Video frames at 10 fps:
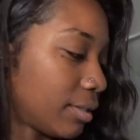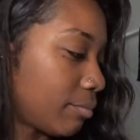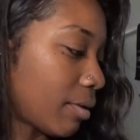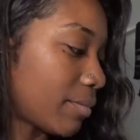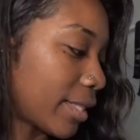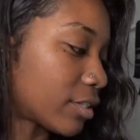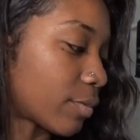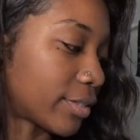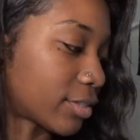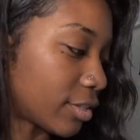Maybe that's
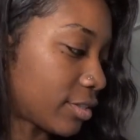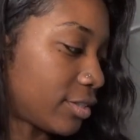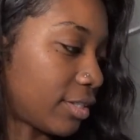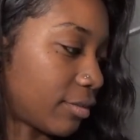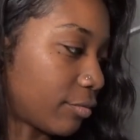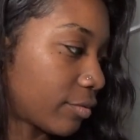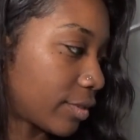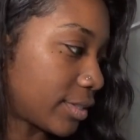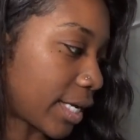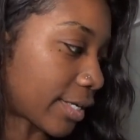why it's all stiff
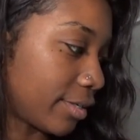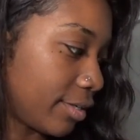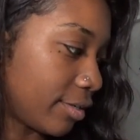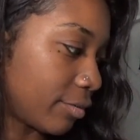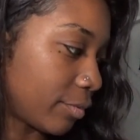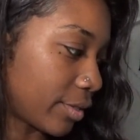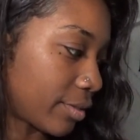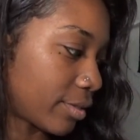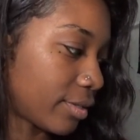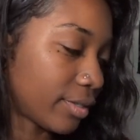because I can deal with
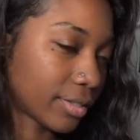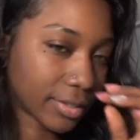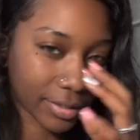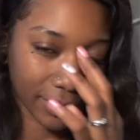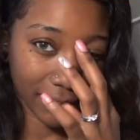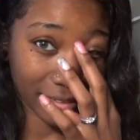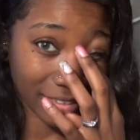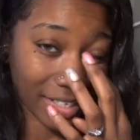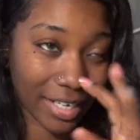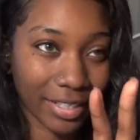the
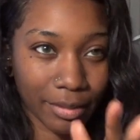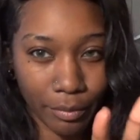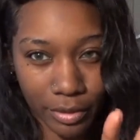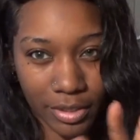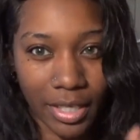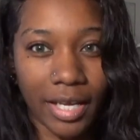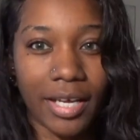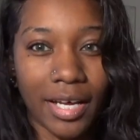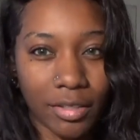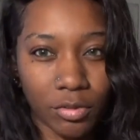tangling per se,
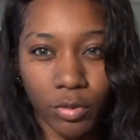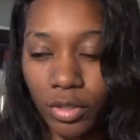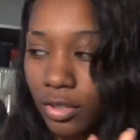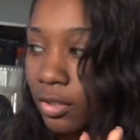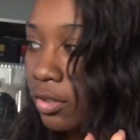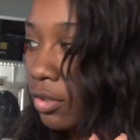kind of, sort of.